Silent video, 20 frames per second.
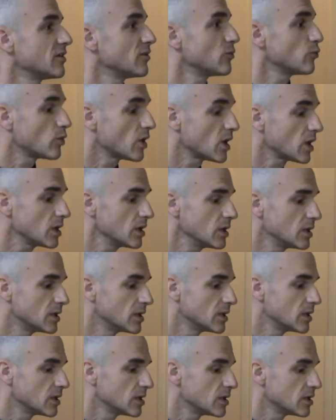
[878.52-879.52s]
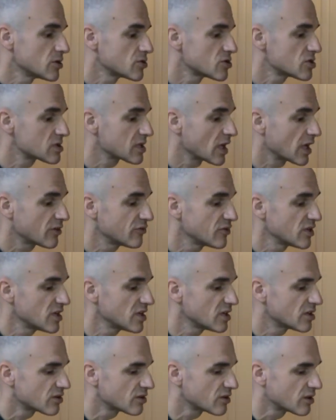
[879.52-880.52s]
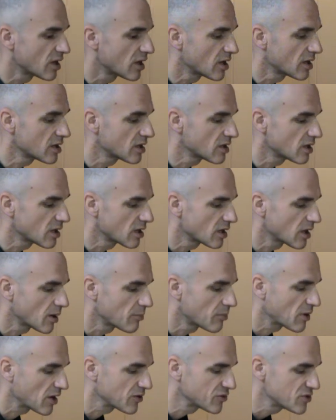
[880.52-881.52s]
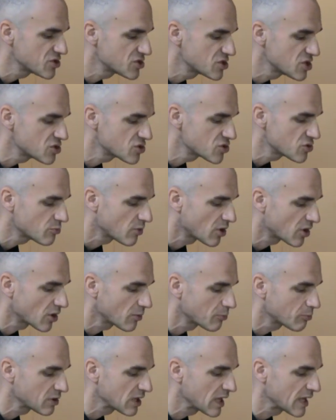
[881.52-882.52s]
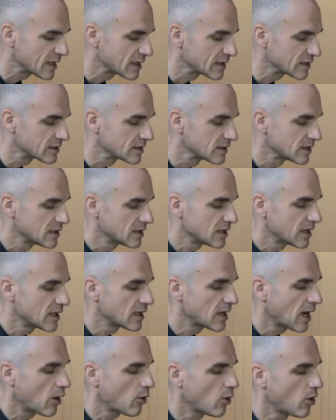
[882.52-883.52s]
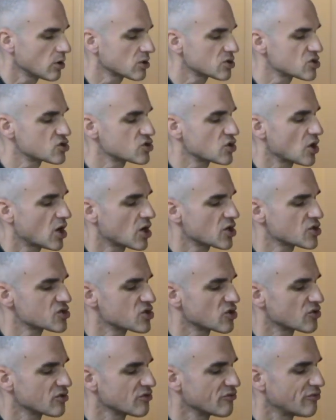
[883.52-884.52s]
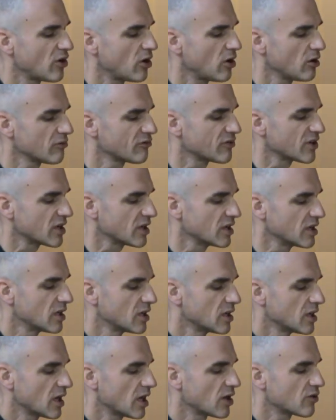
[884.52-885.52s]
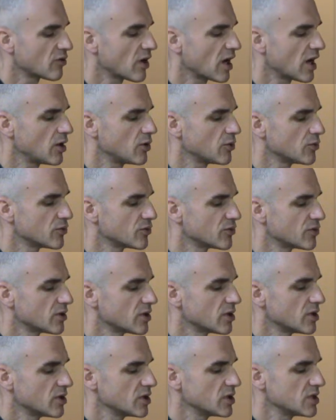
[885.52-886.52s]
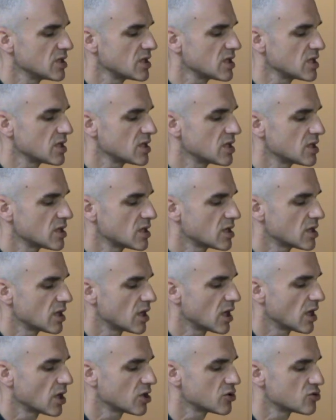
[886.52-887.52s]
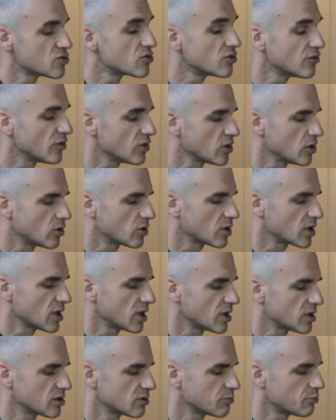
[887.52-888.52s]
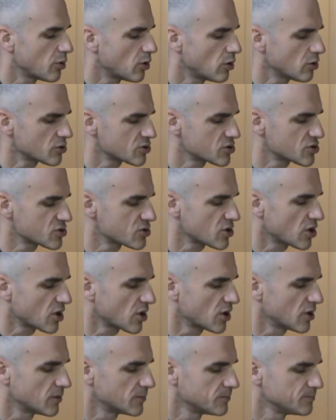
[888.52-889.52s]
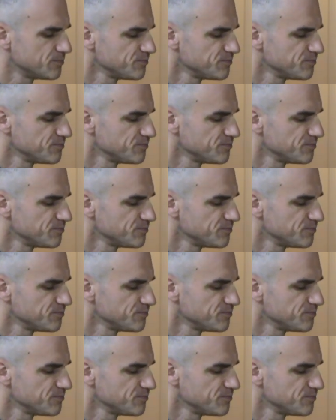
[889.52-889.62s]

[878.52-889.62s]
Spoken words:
Well, just like we hear about the Shishumara planet and how all the stars are revolving around the Dhruvaloka, the polar star.